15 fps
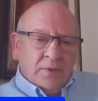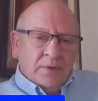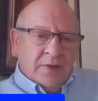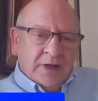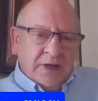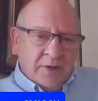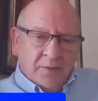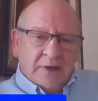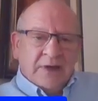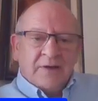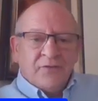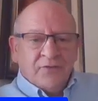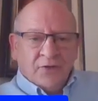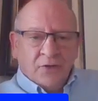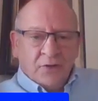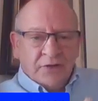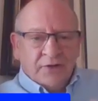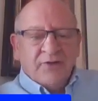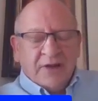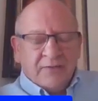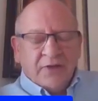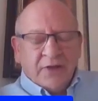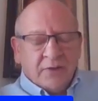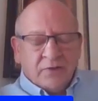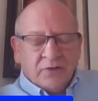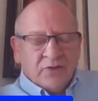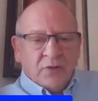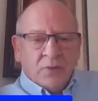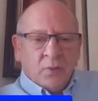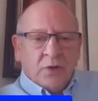there you are.
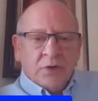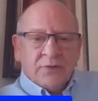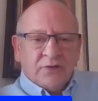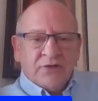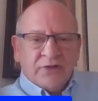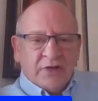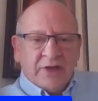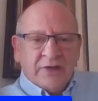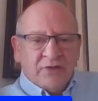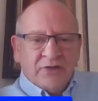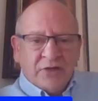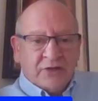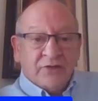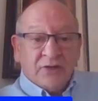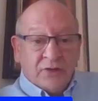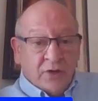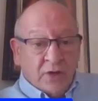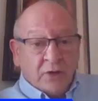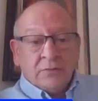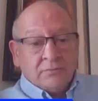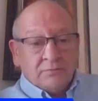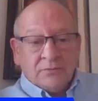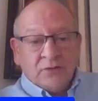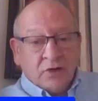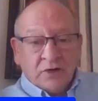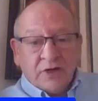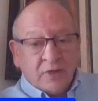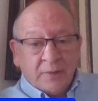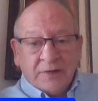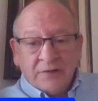45,001 says it's not
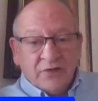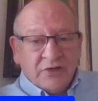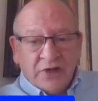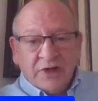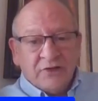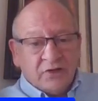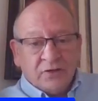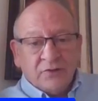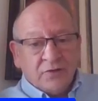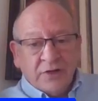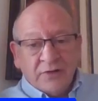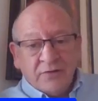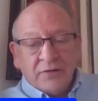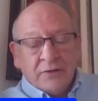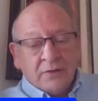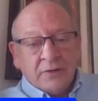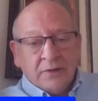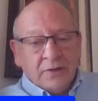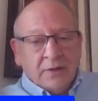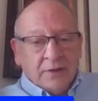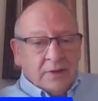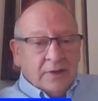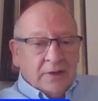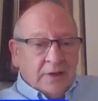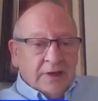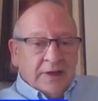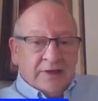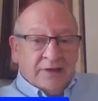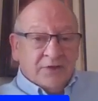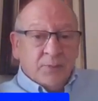documentation driven,
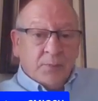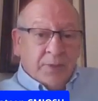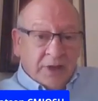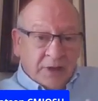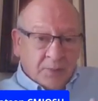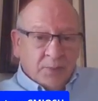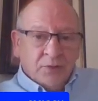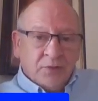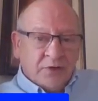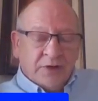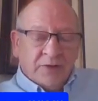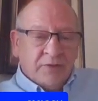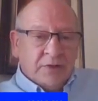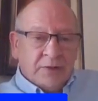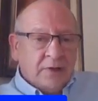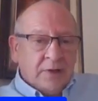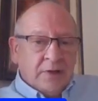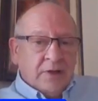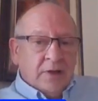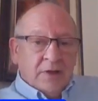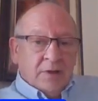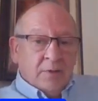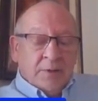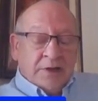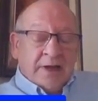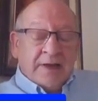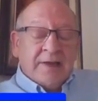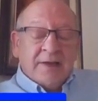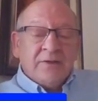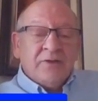it's people driven. But
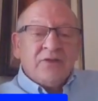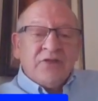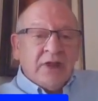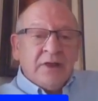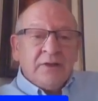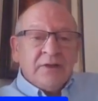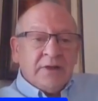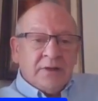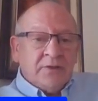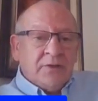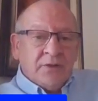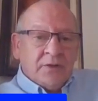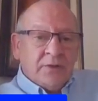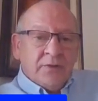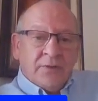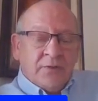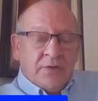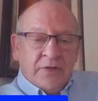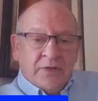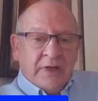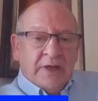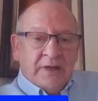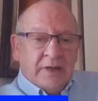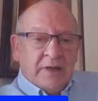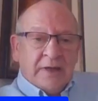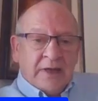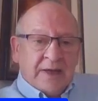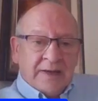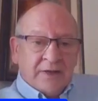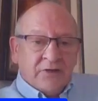I can tell you that the
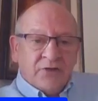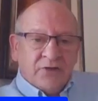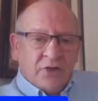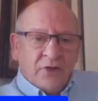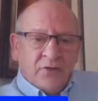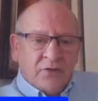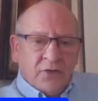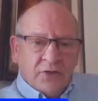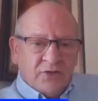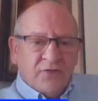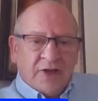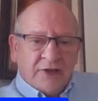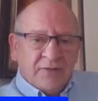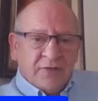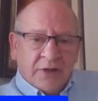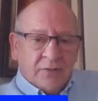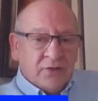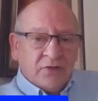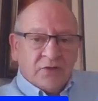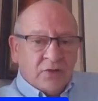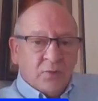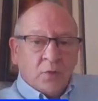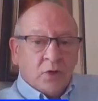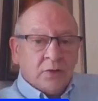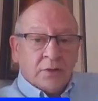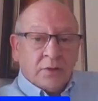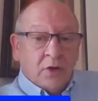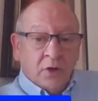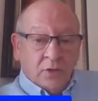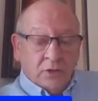ISO 45001
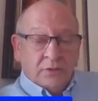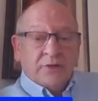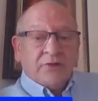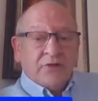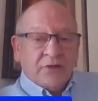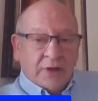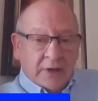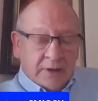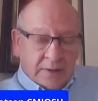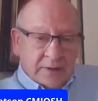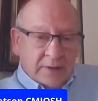auditor